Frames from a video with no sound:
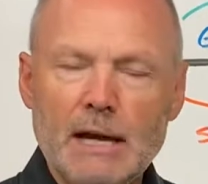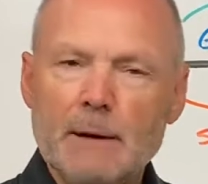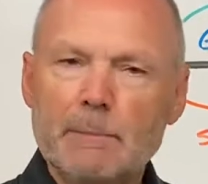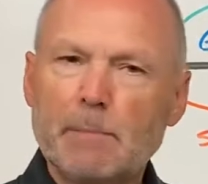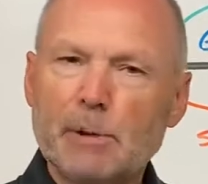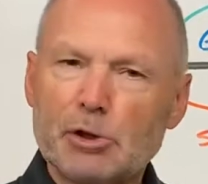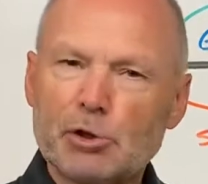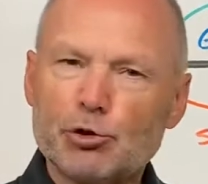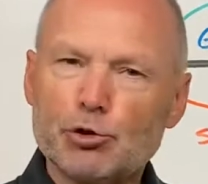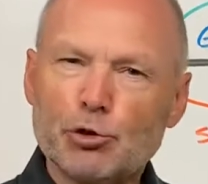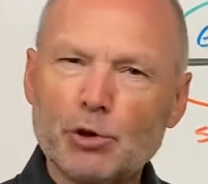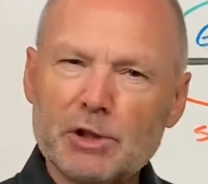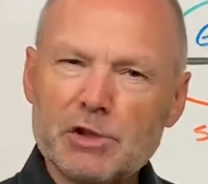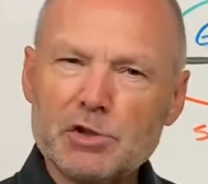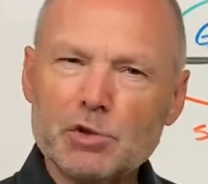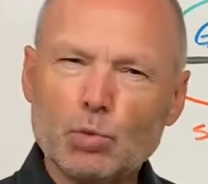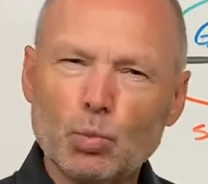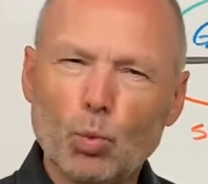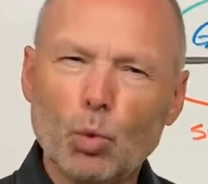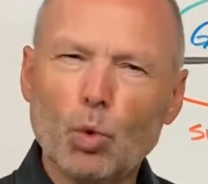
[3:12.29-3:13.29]
But
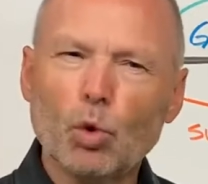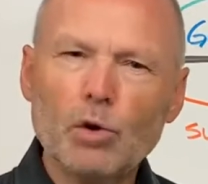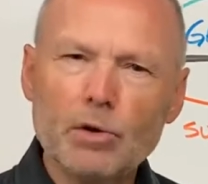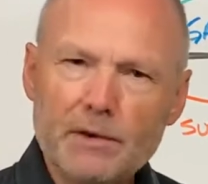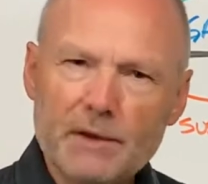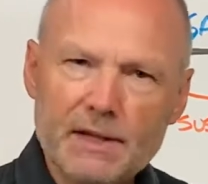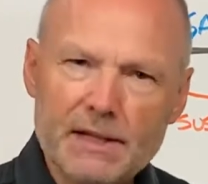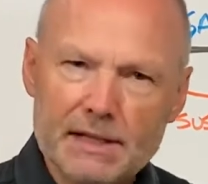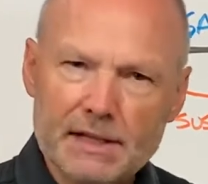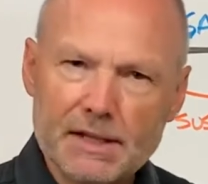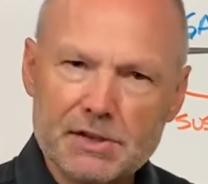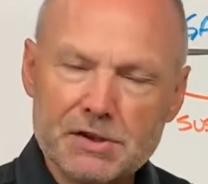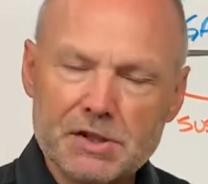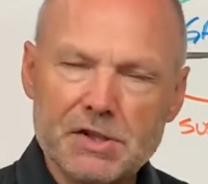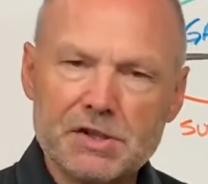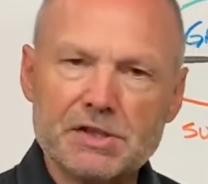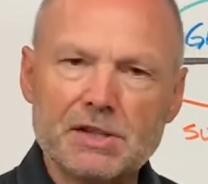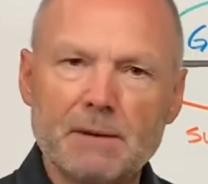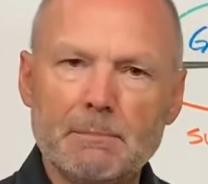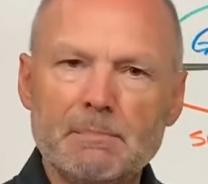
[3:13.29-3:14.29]
trustworthiness is
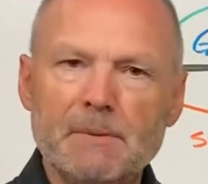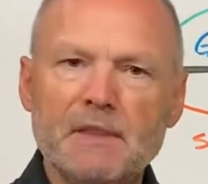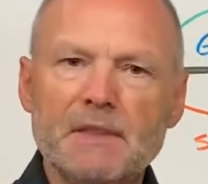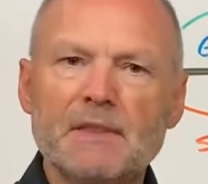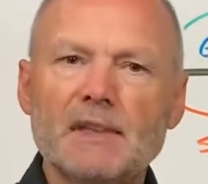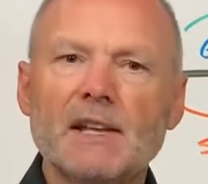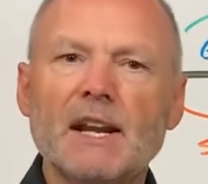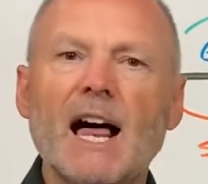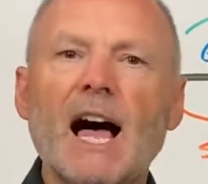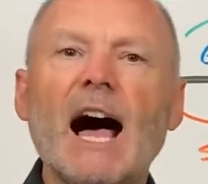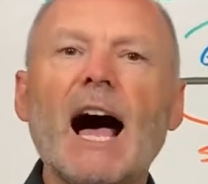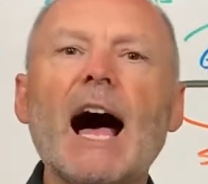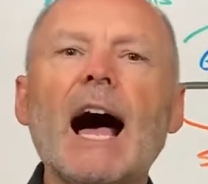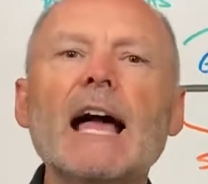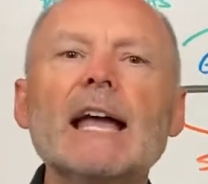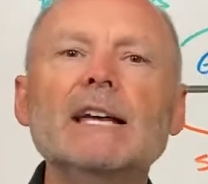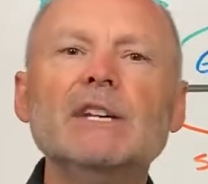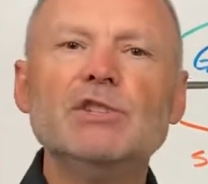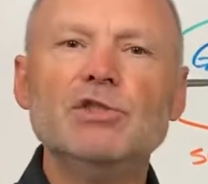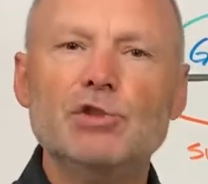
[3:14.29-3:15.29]
something that
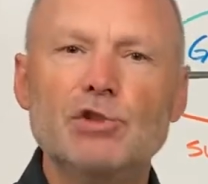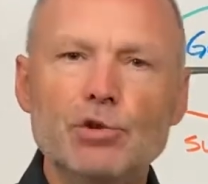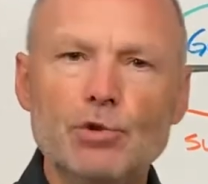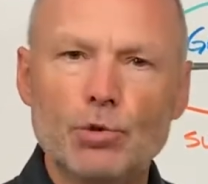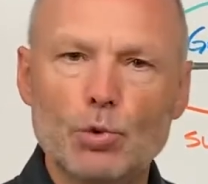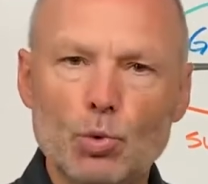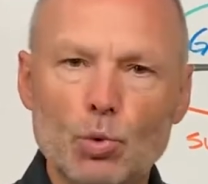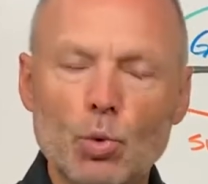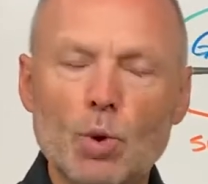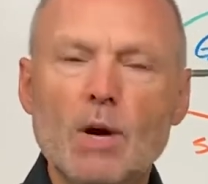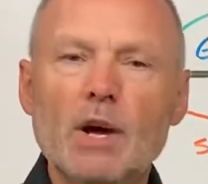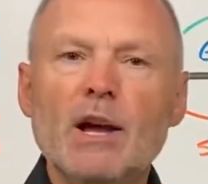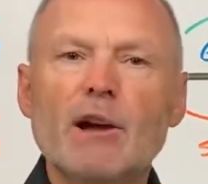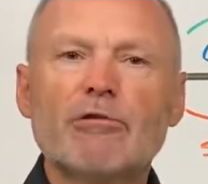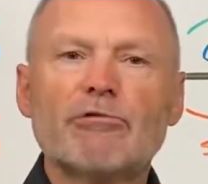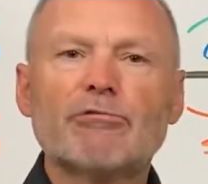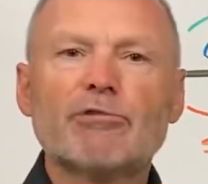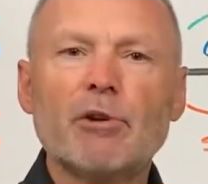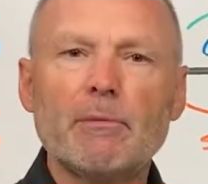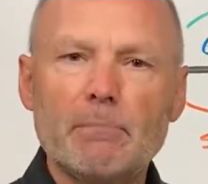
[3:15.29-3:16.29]
I do
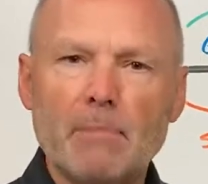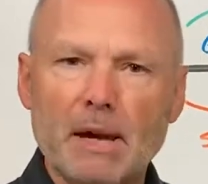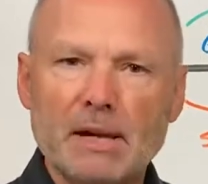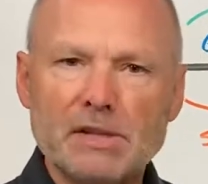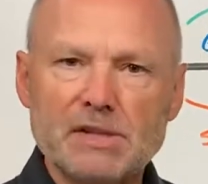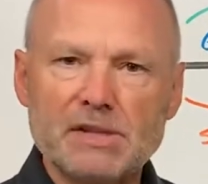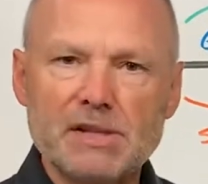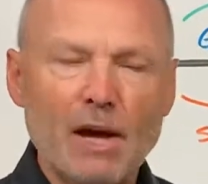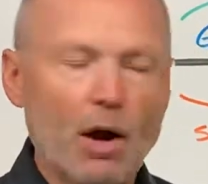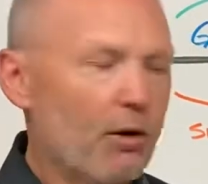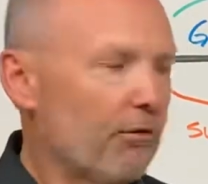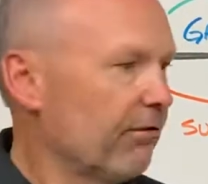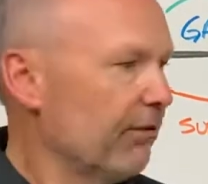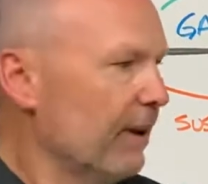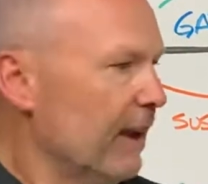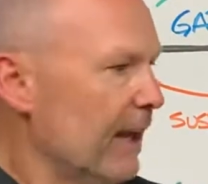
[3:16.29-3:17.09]
from myself.